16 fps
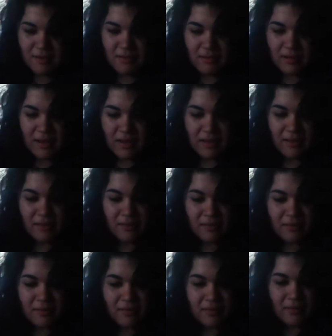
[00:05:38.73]

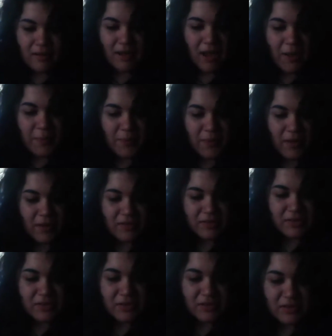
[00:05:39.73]
Okay. I'm
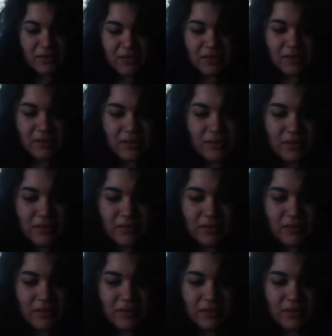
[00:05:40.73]
not sure.